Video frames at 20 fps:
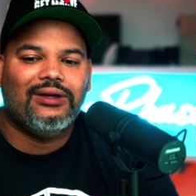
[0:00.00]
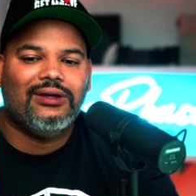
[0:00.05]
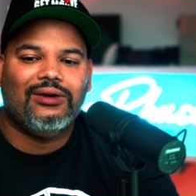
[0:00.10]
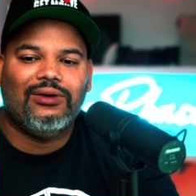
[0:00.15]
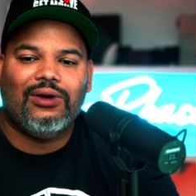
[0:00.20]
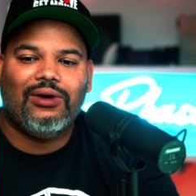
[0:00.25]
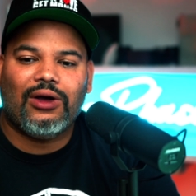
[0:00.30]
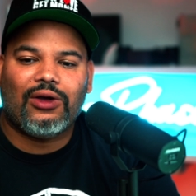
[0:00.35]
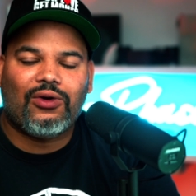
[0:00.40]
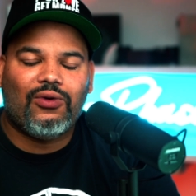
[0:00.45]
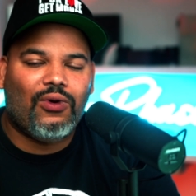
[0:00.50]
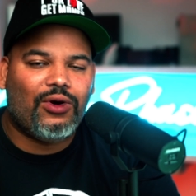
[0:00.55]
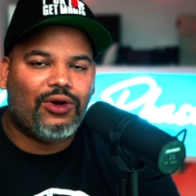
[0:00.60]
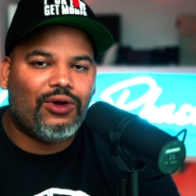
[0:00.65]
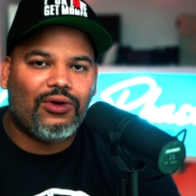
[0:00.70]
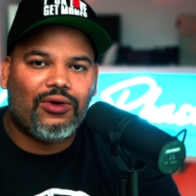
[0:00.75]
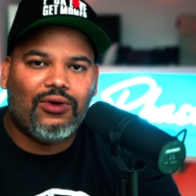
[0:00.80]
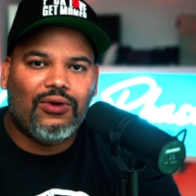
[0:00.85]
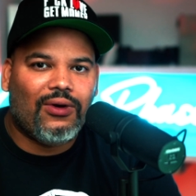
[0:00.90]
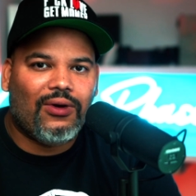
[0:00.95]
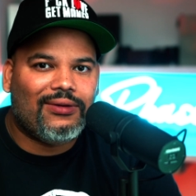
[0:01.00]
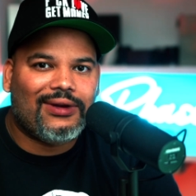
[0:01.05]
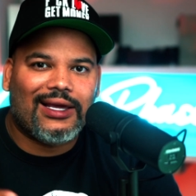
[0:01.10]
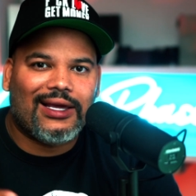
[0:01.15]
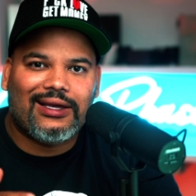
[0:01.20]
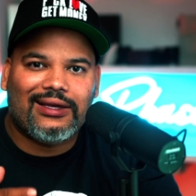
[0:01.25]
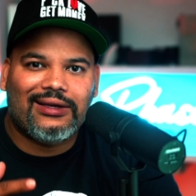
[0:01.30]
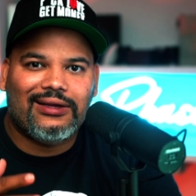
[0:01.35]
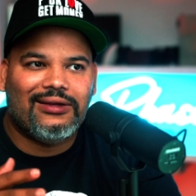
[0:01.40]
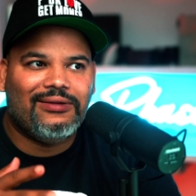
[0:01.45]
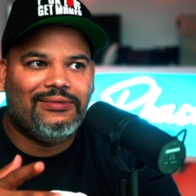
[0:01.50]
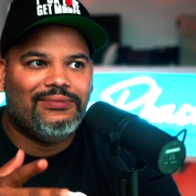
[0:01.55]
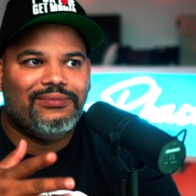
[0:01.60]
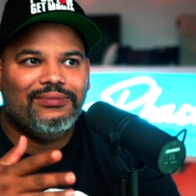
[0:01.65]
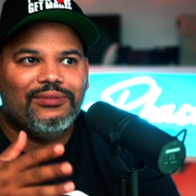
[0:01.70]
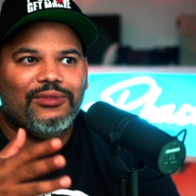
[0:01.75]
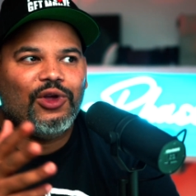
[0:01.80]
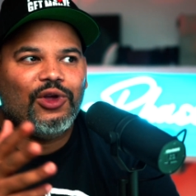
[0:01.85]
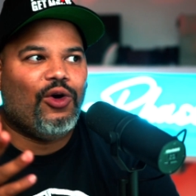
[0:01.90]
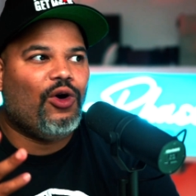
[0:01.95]
a quote unquote like a
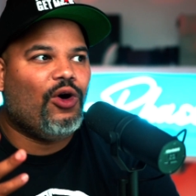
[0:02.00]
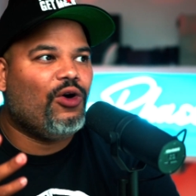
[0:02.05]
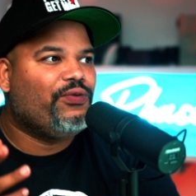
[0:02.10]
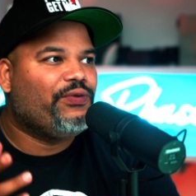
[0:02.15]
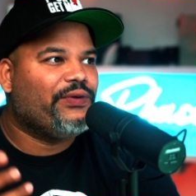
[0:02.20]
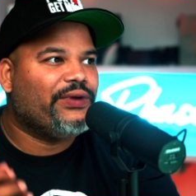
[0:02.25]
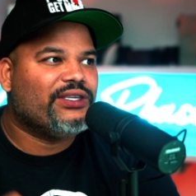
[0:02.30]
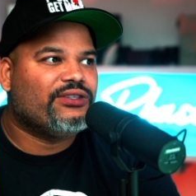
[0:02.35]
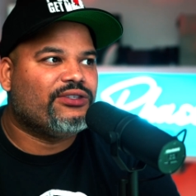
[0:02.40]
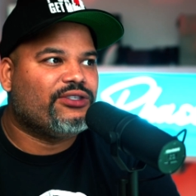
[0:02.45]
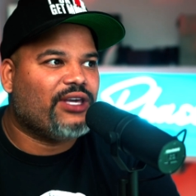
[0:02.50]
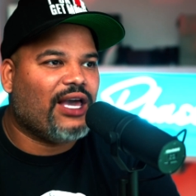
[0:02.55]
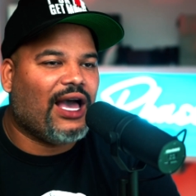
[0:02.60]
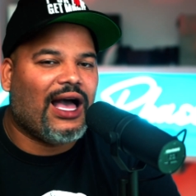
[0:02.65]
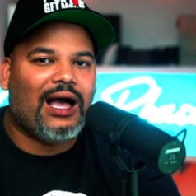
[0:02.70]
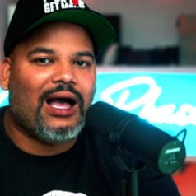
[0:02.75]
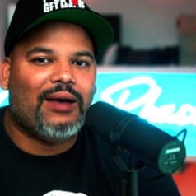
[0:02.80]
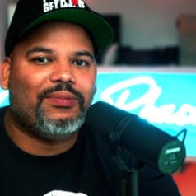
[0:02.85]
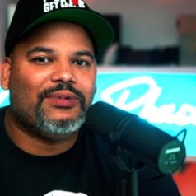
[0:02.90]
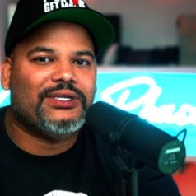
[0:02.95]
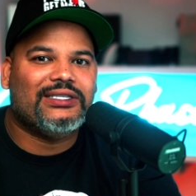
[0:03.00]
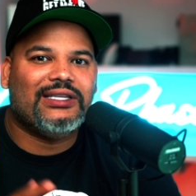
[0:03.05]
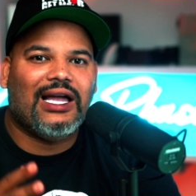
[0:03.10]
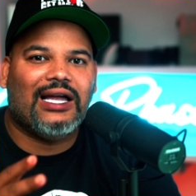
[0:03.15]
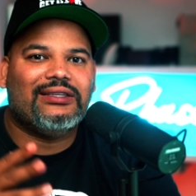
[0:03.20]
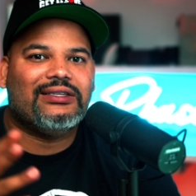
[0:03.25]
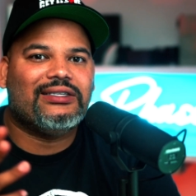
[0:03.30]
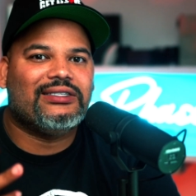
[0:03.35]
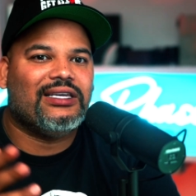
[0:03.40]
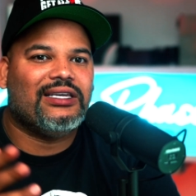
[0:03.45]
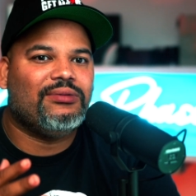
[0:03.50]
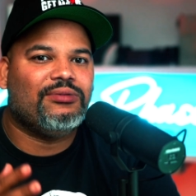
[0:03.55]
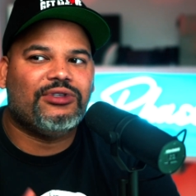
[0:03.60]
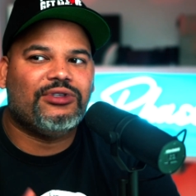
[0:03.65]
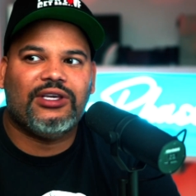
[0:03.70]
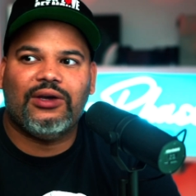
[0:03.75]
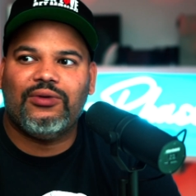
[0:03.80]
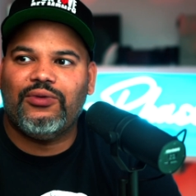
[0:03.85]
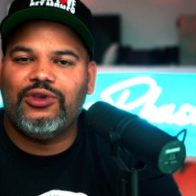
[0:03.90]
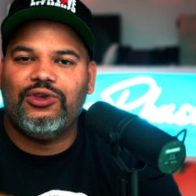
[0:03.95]
office job is not the same
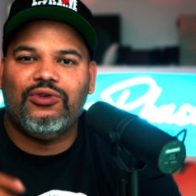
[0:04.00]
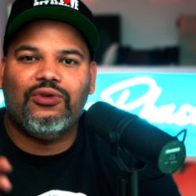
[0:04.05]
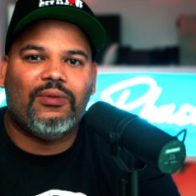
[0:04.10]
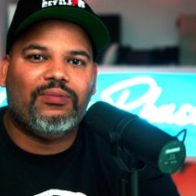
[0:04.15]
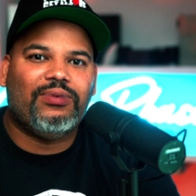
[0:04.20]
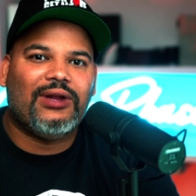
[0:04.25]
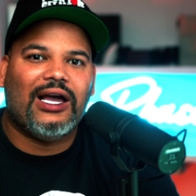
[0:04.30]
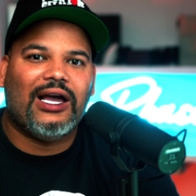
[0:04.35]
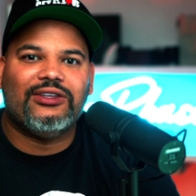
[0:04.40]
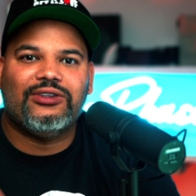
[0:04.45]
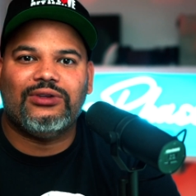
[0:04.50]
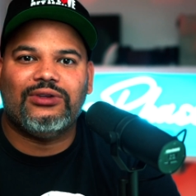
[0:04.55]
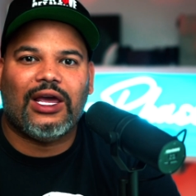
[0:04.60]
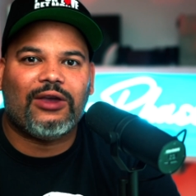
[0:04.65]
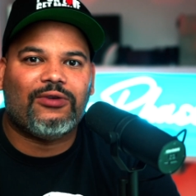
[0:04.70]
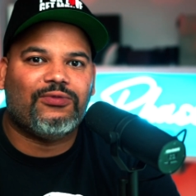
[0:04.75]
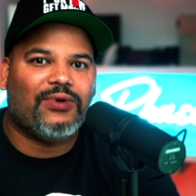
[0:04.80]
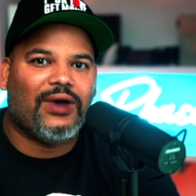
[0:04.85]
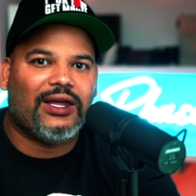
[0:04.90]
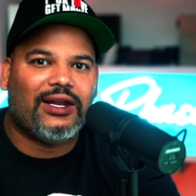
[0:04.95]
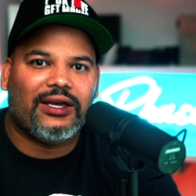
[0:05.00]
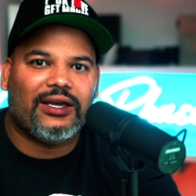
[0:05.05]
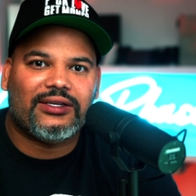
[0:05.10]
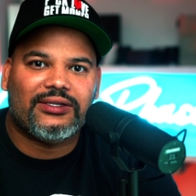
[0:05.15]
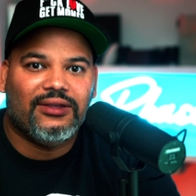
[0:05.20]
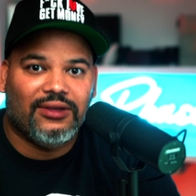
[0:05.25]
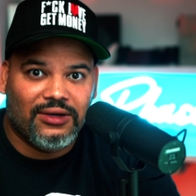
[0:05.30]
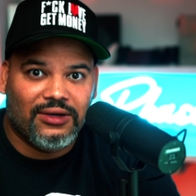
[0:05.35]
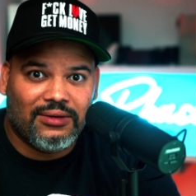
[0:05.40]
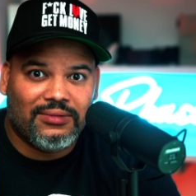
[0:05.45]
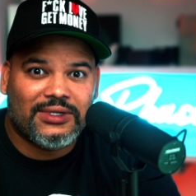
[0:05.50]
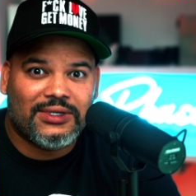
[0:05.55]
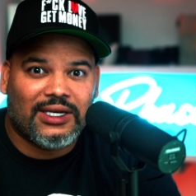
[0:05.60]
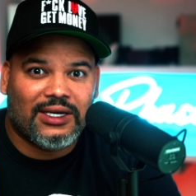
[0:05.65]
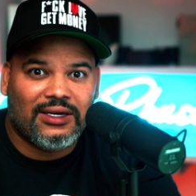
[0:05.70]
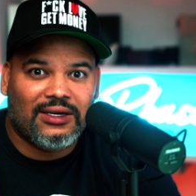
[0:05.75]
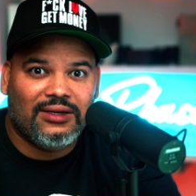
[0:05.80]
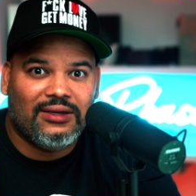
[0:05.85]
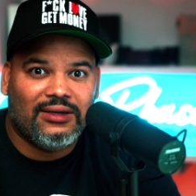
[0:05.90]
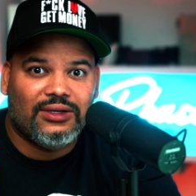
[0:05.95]
shit when you apply to like FedEx. You know what I'm
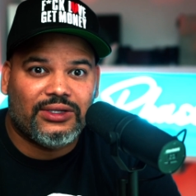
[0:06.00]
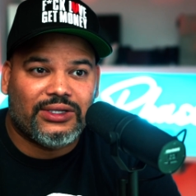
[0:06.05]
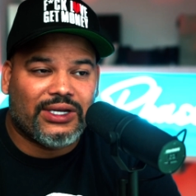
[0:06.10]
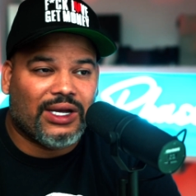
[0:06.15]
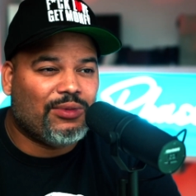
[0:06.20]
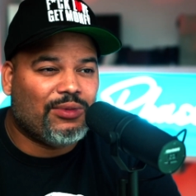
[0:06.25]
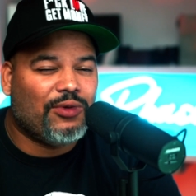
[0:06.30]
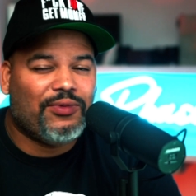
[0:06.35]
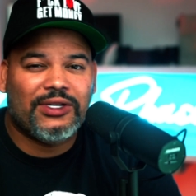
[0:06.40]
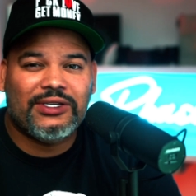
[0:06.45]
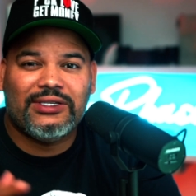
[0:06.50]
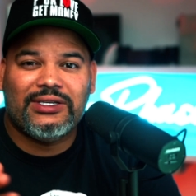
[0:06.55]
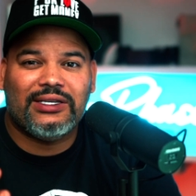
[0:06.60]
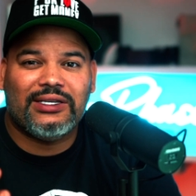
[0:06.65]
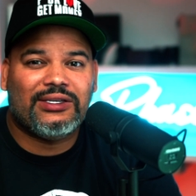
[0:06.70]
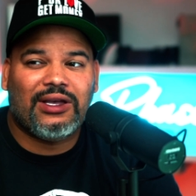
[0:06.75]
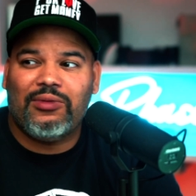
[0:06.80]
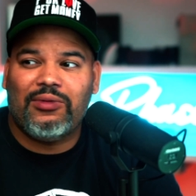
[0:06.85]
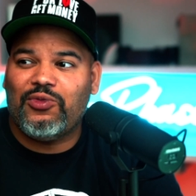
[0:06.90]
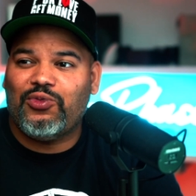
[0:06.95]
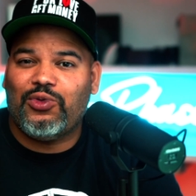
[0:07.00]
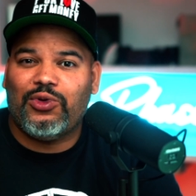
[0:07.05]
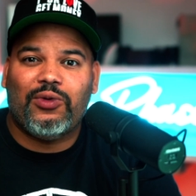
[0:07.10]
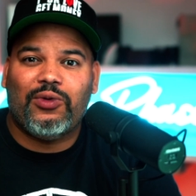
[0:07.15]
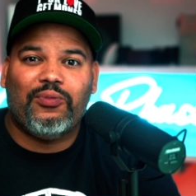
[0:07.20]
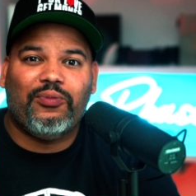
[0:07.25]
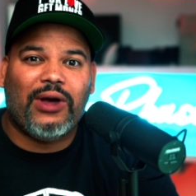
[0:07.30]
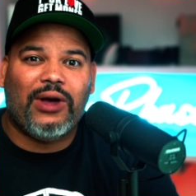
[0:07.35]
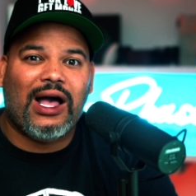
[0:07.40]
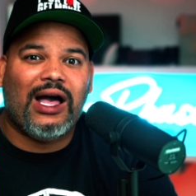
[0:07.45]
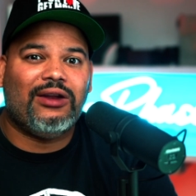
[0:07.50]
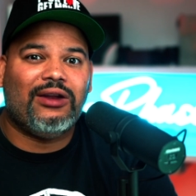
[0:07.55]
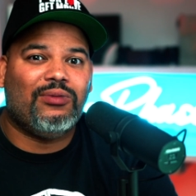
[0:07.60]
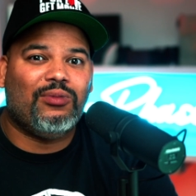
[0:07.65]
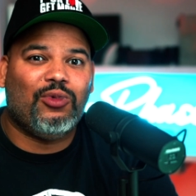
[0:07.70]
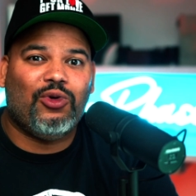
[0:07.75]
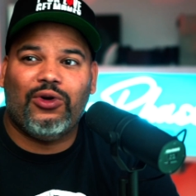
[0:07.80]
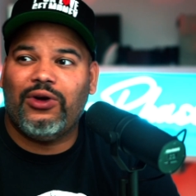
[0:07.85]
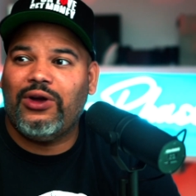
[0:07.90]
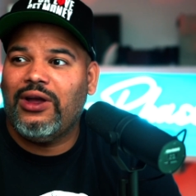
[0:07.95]
saying? Some of us that's coming from the bottom
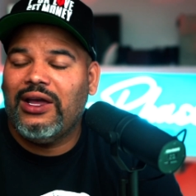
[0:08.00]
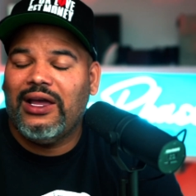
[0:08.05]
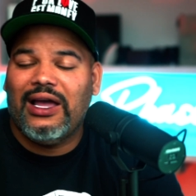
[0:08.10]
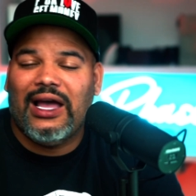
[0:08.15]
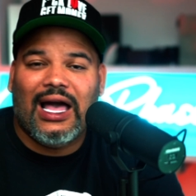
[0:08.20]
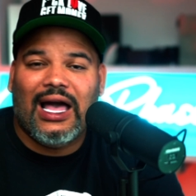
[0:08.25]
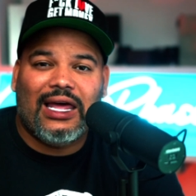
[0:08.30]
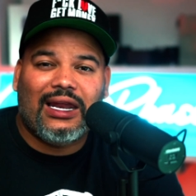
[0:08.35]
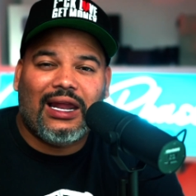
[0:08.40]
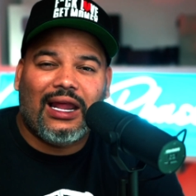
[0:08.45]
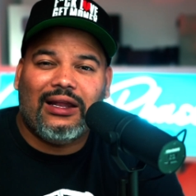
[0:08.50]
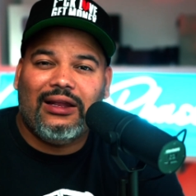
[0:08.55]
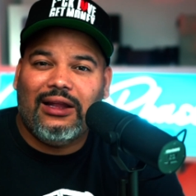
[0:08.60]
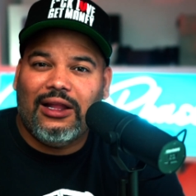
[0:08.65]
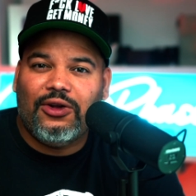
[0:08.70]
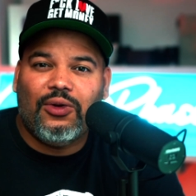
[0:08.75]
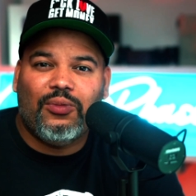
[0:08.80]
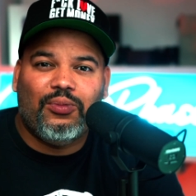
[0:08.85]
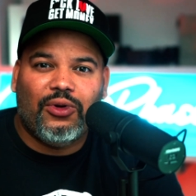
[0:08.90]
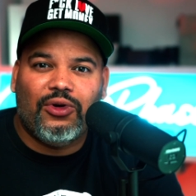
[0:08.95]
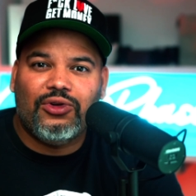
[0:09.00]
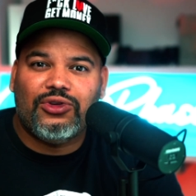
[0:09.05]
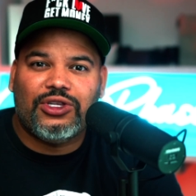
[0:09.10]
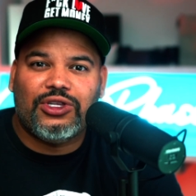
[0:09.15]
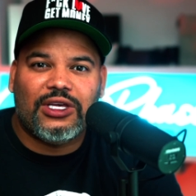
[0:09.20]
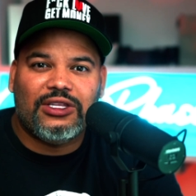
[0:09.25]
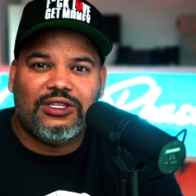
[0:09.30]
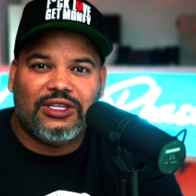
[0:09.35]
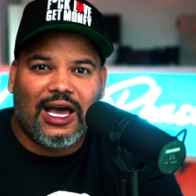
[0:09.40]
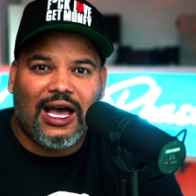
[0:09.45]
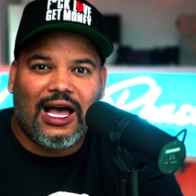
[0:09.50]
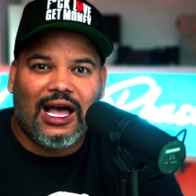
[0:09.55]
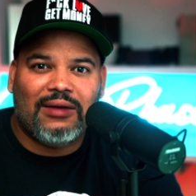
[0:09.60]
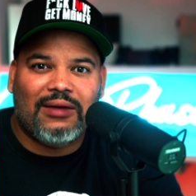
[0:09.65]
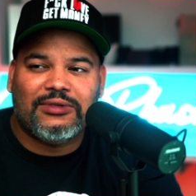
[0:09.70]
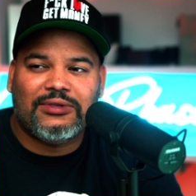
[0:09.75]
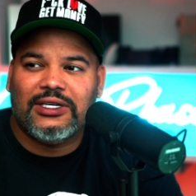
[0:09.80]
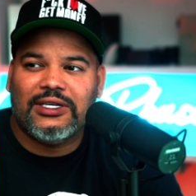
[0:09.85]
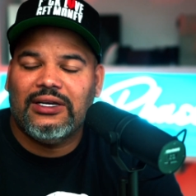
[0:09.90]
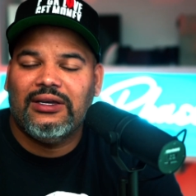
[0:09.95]
or had like little bullshit
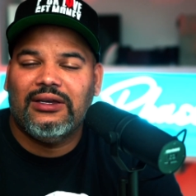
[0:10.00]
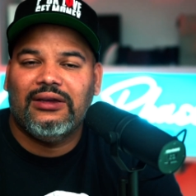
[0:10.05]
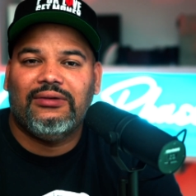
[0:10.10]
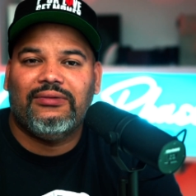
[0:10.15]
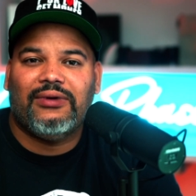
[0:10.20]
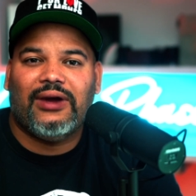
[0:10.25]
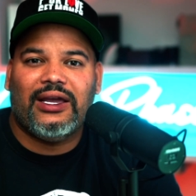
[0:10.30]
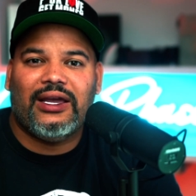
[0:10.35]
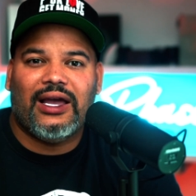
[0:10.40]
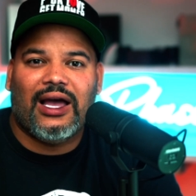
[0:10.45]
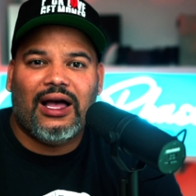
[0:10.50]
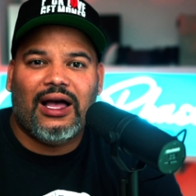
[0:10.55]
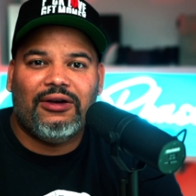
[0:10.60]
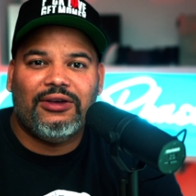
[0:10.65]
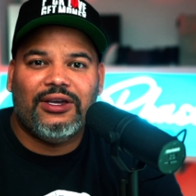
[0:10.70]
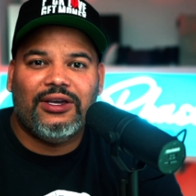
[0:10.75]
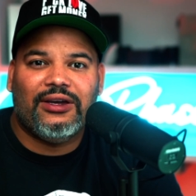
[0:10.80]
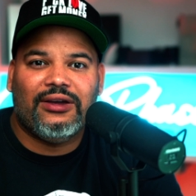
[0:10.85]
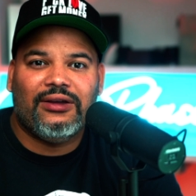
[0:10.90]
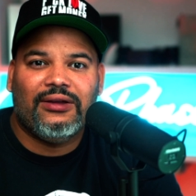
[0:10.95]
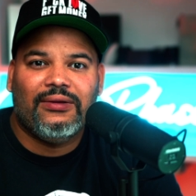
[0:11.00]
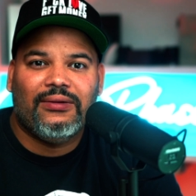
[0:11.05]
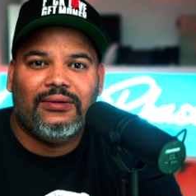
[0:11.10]
jobs right out here